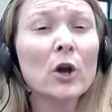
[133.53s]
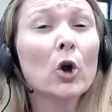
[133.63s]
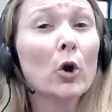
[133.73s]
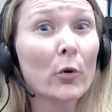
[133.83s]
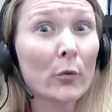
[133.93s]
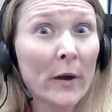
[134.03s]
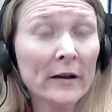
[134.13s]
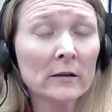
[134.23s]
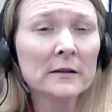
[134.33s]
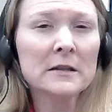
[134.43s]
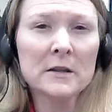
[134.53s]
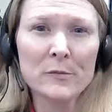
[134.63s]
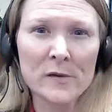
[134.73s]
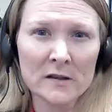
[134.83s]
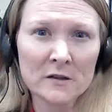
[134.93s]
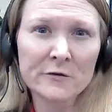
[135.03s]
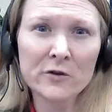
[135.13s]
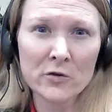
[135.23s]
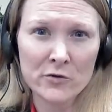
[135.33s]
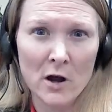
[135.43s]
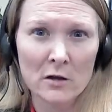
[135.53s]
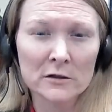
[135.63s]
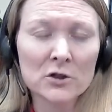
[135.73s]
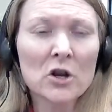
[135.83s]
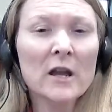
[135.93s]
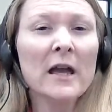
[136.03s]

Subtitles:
correctly to the best of your knowledge